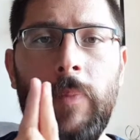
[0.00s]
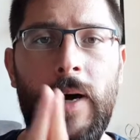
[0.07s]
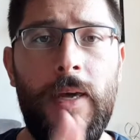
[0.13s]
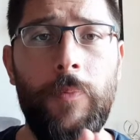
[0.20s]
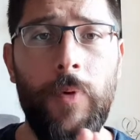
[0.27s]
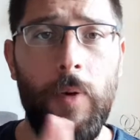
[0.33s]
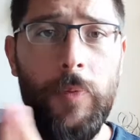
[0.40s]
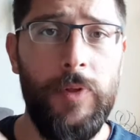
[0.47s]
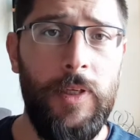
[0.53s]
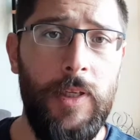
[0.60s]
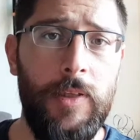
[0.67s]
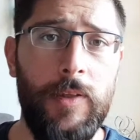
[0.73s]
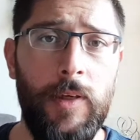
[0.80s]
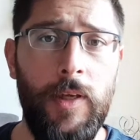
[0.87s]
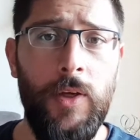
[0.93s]
buy a property in
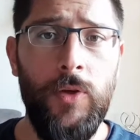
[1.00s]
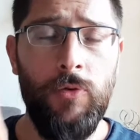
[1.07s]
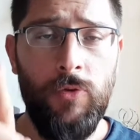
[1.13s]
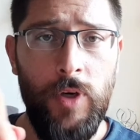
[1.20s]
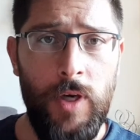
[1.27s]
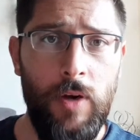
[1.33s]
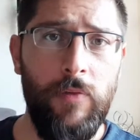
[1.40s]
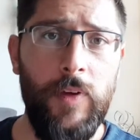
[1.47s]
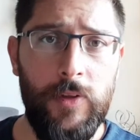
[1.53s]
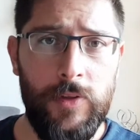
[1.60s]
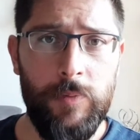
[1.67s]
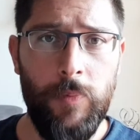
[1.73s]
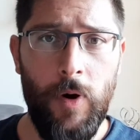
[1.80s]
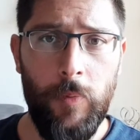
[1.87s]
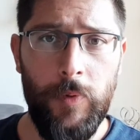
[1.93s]
Italy, you renovate
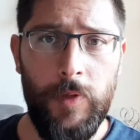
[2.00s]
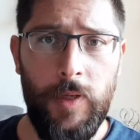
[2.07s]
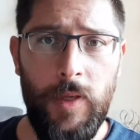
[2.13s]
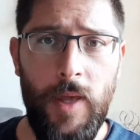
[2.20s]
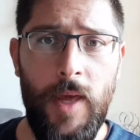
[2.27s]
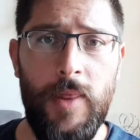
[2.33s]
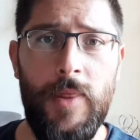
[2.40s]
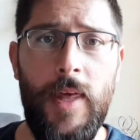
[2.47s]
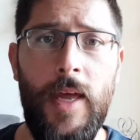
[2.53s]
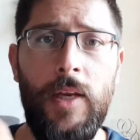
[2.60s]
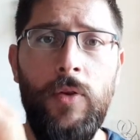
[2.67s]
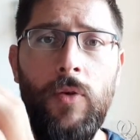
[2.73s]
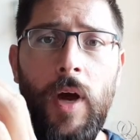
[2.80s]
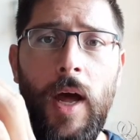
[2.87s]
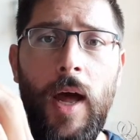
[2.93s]
this property, and
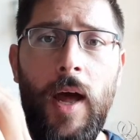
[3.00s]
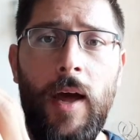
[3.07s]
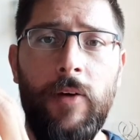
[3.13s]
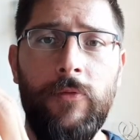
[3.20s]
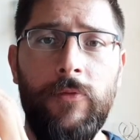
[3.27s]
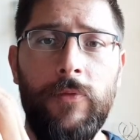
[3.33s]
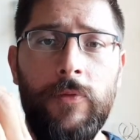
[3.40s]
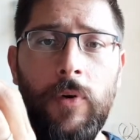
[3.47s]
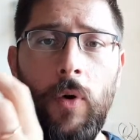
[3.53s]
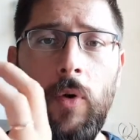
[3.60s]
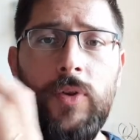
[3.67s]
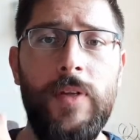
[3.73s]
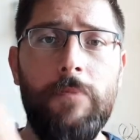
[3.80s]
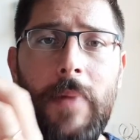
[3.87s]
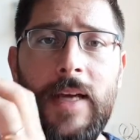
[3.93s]
then you have
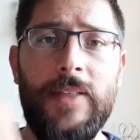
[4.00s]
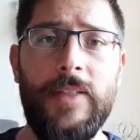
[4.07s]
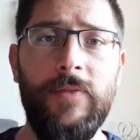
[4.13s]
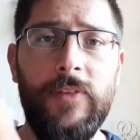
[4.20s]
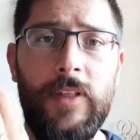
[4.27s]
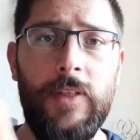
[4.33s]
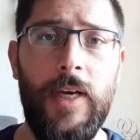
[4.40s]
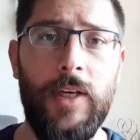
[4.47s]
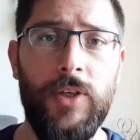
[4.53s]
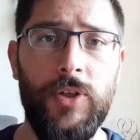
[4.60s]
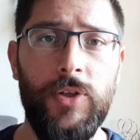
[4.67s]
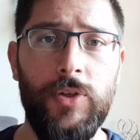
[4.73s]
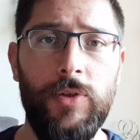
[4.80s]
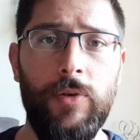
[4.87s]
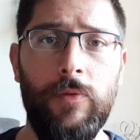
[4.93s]
all the massive
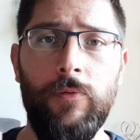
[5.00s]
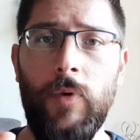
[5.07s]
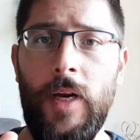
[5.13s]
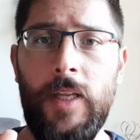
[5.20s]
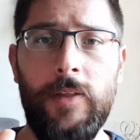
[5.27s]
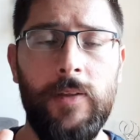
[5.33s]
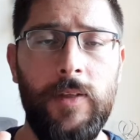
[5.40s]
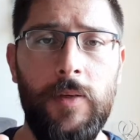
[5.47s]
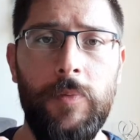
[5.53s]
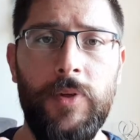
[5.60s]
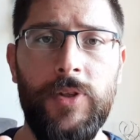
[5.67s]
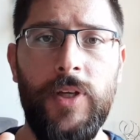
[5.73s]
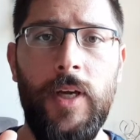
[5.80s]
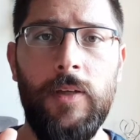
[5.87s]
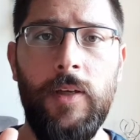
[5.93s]
deduction of 110%,
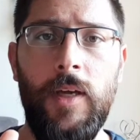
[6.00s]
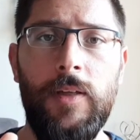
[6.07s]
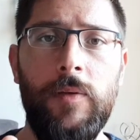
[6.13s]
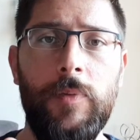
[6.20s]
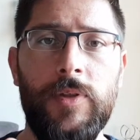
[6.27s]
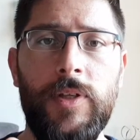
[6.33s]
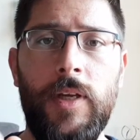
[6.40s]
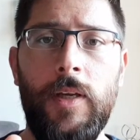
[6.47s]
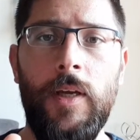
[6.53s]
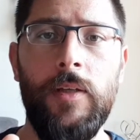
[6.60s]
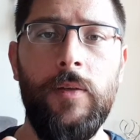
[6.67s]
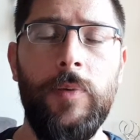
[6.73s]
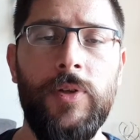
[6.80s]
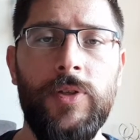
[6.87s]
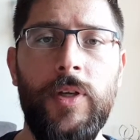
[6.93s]
80%,
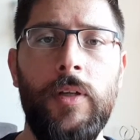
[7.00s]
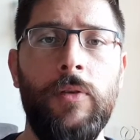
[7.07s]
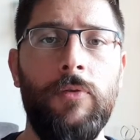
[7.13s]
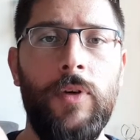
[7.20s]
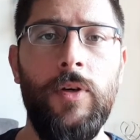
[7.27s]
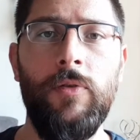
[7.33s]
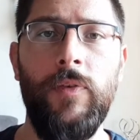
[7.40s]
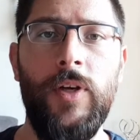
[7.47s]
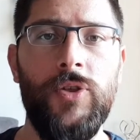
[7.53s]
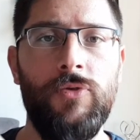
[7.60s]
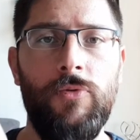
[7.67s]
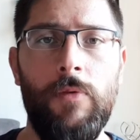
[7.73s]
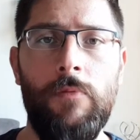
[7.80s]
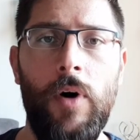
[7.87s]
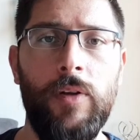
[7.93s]
90% of
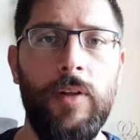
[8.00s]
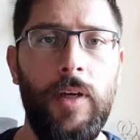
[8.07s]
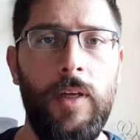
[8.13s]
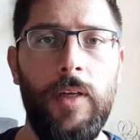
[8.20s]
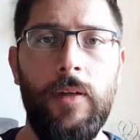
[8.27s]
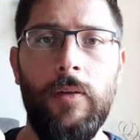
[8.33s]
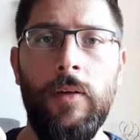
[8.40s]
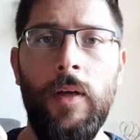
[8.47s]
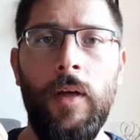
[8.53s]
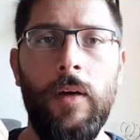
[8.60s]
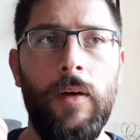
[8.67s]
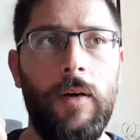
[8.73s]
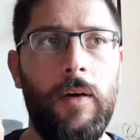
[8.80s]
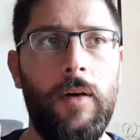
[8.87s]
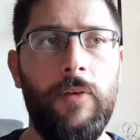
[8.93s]
renovation, remodeling,
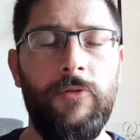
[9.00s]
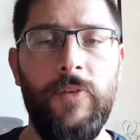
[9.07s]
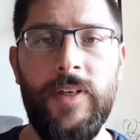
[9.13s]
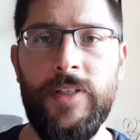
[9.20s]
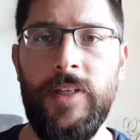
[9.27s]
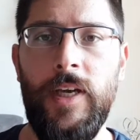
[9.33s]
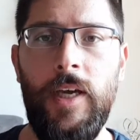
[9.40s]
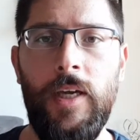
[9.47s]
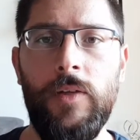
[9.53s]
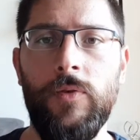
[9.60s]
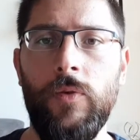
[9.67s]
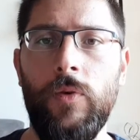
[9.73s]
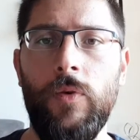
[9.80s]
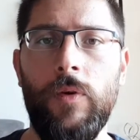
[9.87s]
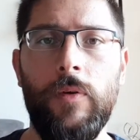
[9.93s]
facade
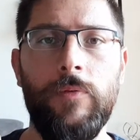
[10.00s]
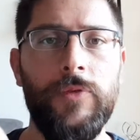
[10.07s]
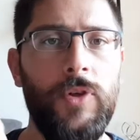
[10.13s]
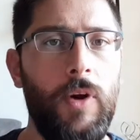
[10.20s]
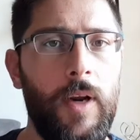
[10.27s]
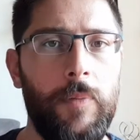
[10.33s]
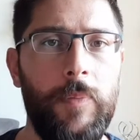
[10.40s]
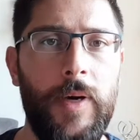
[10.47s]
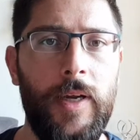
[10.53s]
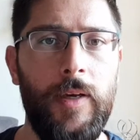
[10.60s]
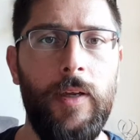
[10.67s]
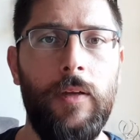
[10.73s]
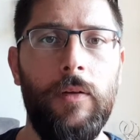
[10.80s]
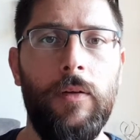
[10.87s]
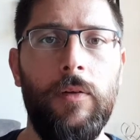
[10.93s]
or solar
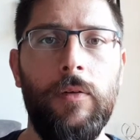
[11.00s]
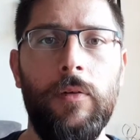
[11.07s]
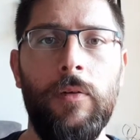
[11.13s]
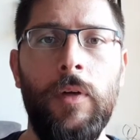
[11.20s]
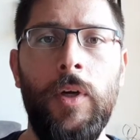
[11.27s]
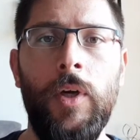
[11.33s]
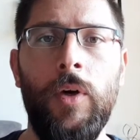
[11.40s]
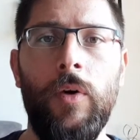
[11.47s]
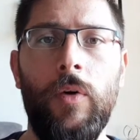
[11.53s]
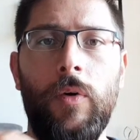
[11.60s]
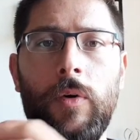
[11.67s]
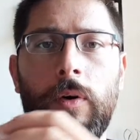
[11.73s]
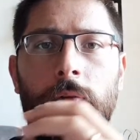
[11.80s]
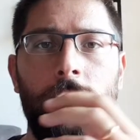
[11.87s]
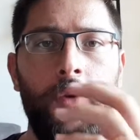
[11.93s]
panel
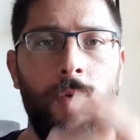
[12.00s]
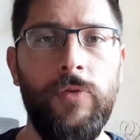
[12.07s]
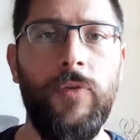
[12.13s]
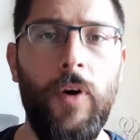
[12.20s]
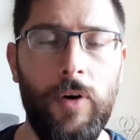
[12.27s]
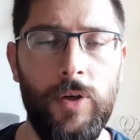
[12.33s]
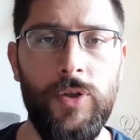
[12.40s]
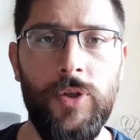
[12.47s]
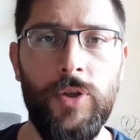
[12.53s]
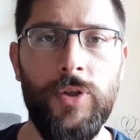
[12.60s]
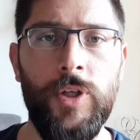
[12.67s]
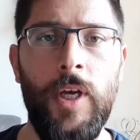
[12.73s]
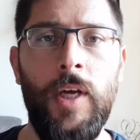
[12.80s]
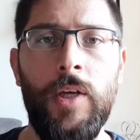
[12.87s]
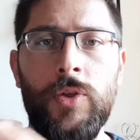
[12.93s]
or new
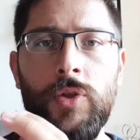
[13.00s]
furnitures.